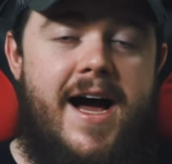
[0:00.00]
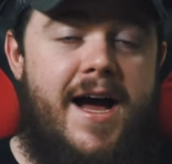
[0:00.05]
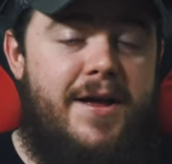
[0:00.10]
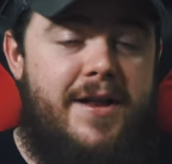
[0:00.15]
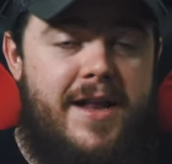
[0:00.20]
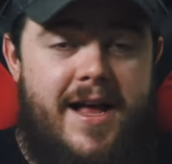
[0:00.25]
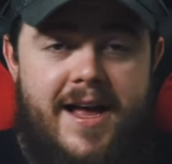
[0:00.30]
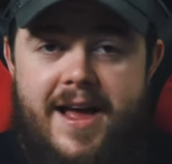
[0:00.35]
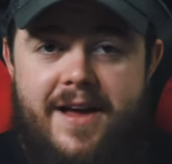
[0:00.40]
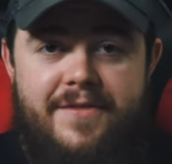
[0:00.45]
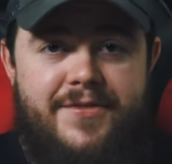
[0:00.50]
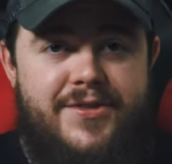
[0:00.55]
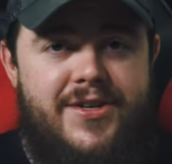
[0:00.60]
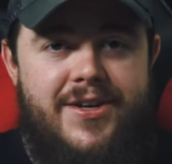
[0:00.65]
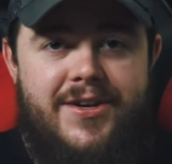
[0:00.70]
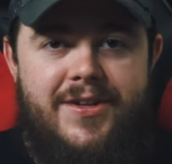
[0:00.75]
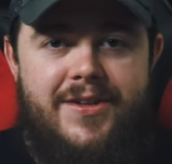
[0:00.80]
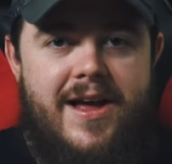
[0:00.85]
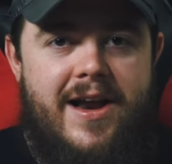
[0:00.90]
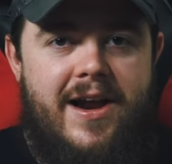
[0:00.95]
I, I've
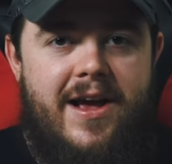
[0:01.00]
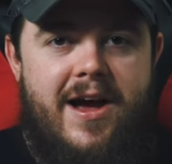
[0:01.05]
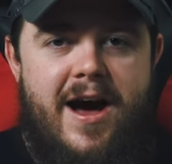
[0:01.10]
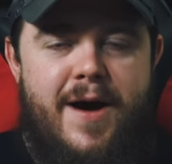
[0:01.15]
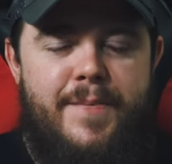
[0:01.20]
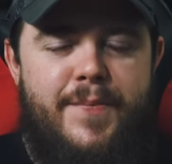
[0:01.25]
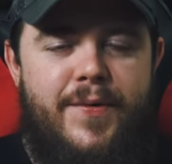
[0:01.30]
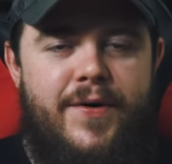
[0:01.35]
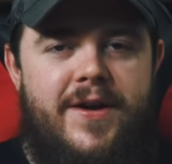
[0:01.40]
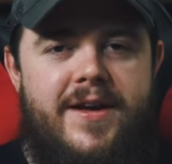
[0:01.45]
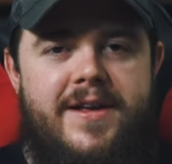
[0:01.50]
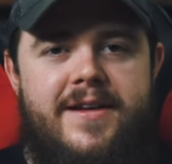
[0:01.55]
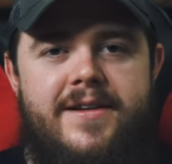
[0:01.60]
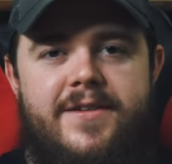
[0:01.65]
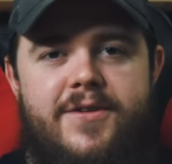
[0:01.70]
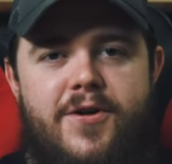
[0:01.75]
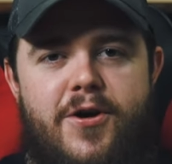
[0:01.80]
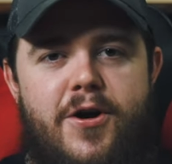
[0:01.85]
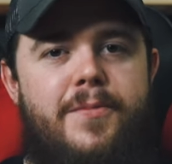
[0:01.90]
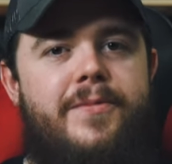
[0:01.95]
seen a lot of copper
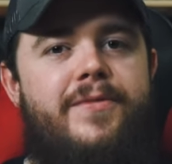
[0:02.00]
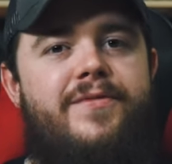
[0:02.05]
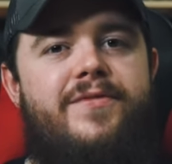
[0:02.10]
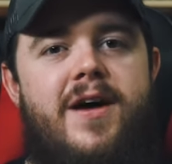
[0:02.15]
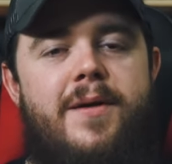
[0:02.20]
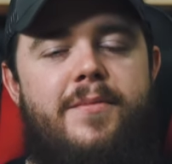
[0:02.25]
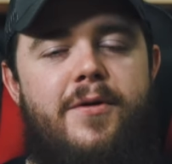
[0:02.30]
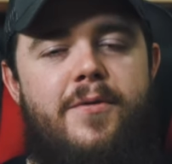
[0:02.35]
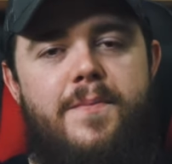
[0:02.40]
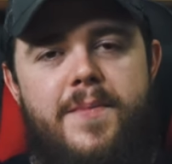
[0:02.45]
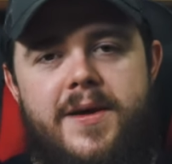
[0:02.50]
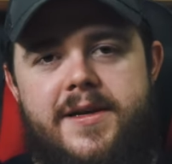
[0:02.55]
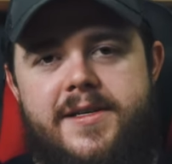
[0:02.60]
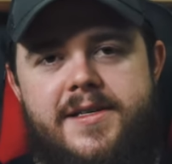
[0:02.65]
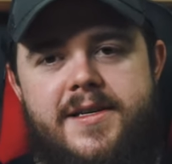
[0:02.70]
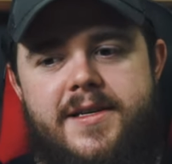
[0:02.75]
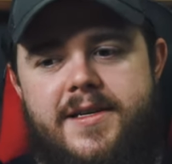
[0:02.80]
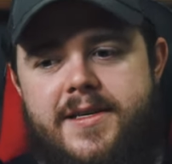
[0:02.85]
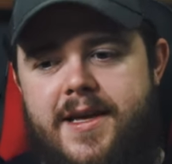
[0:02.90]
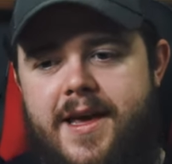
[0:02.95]
and carbon fiber mixed